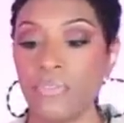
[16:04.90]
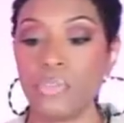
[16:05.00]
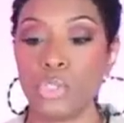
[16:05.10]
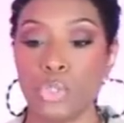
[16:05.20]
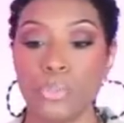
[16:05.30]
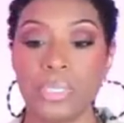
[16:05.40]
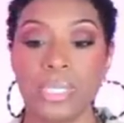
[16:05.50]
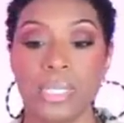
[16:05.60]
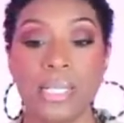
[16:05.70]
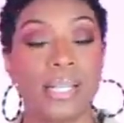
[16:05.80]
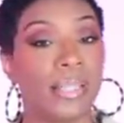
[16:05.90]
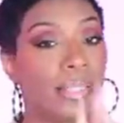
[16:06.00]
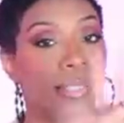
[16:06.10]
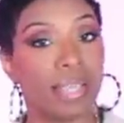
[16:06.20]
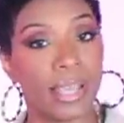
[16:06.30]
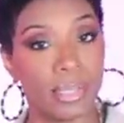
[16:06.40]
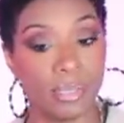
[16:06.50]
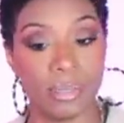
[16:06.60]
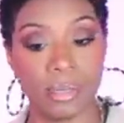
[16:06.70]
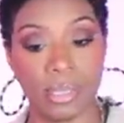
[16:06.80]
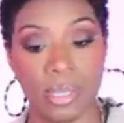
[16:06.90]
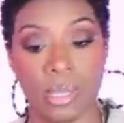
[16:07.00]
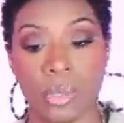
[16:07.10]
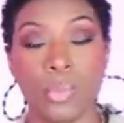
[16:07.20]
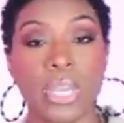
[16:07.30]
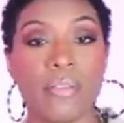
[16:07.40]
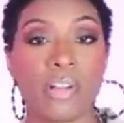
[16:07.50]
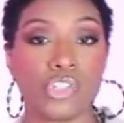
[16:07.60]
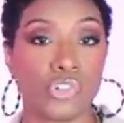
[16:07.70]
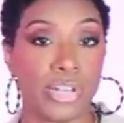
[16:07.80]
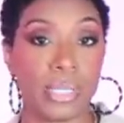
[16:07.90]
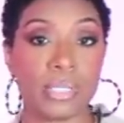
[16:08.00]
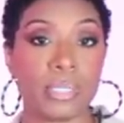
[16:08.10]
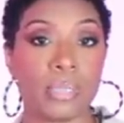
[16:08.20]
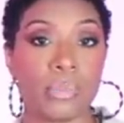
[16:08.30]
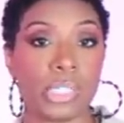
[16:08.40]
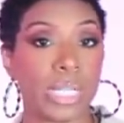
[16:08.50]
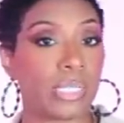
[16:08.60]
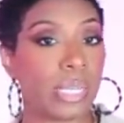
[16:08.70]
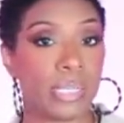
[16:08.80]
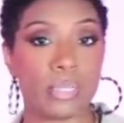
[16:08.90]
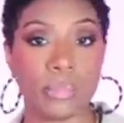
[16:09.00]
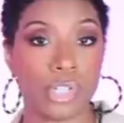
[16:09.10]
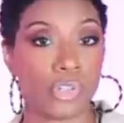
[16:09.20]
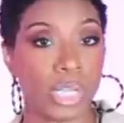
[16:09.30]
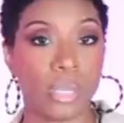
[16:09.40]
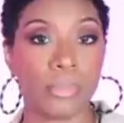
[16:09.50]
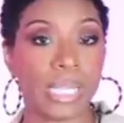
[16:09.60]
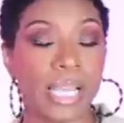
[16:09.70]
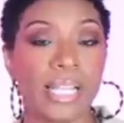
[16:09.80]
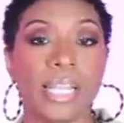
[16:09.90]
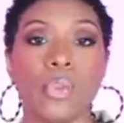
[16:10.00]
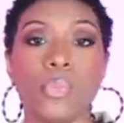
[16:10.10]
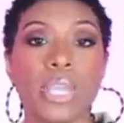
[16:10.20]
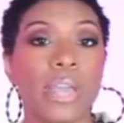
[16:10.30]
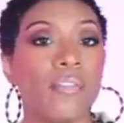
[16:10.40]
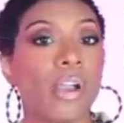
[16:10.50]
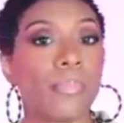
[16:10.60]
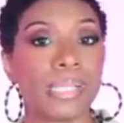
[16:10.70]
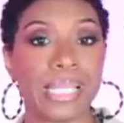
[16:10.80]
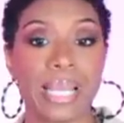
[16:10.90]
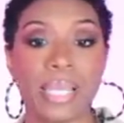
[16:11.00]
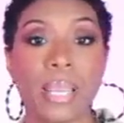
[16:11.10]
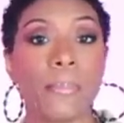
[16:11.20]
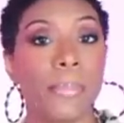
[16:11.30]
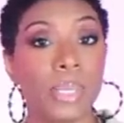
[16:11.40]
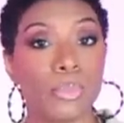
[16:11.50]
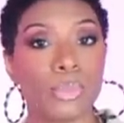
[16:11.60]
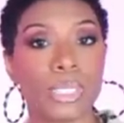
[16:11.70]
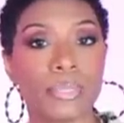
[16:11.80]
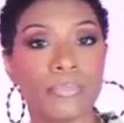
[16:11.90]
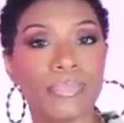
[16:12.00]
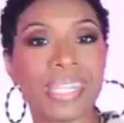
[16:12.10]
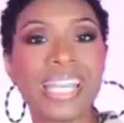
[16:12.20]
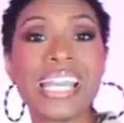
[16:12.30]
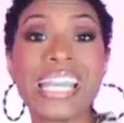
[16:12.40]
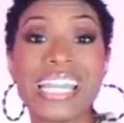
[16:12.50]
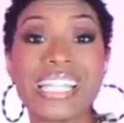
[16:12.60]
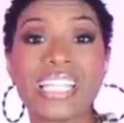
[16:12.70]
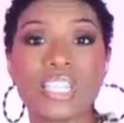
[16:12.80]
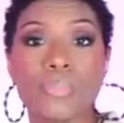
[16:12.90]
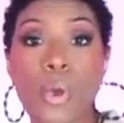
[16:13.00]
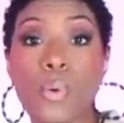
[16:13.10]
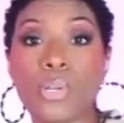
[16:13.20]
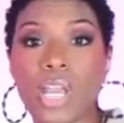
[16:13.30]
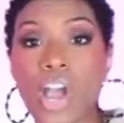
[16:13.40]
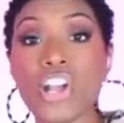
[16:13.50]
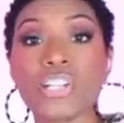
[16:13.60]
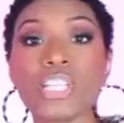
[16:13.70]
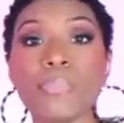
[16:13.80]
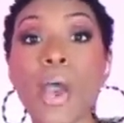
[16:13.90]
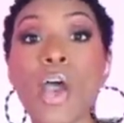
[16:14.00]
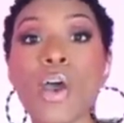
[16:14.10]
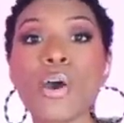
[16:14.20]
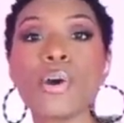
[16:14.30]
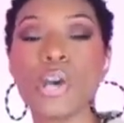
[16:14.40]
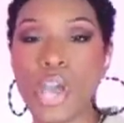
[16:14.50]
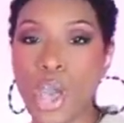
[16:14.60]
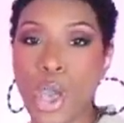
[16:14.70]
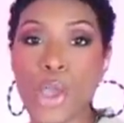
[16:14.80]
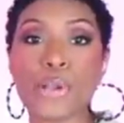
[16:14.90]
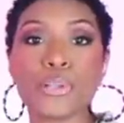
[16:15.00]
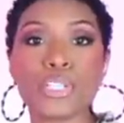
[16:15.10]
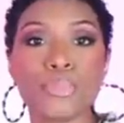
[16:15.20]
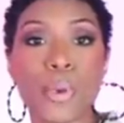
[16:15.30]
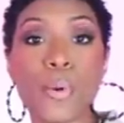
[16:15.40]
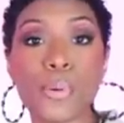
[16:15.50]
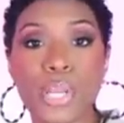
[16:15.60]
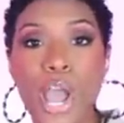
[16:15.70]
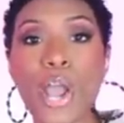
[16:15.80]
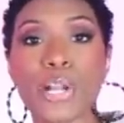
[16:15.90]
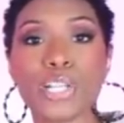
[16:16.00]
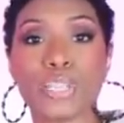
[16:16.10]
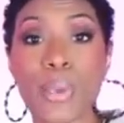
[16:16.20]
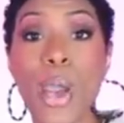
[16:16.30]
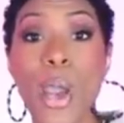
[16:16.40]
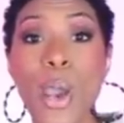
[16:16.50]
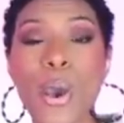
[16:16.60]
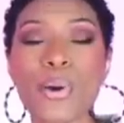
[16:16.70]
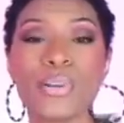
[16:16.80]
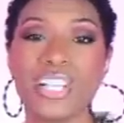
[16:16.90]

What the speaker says: duped the second look. We have our dress, which has the asymmetric hemline, and we have our metallic boots. Inspo and Arspo, Herspo and Arspo.